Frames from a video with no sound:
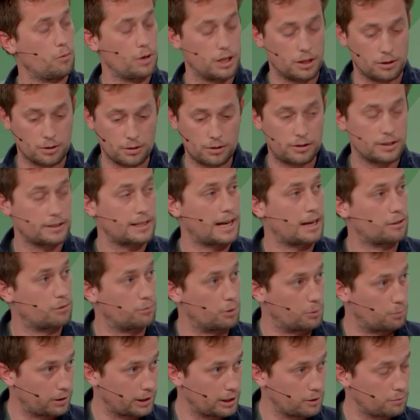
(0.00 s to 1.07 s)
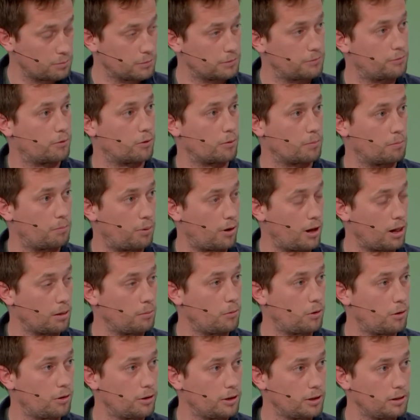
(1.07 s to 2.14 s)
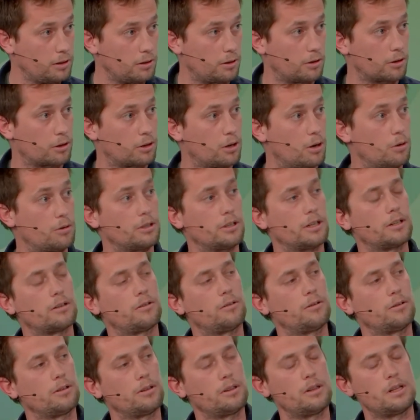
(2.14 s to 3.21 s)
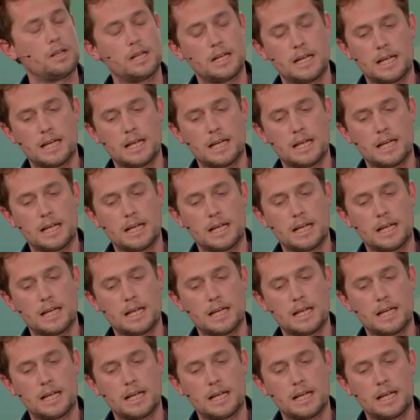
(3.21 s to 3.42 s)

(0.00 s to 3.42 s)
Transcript: we use it as a replacement for palm oil or coconut oil.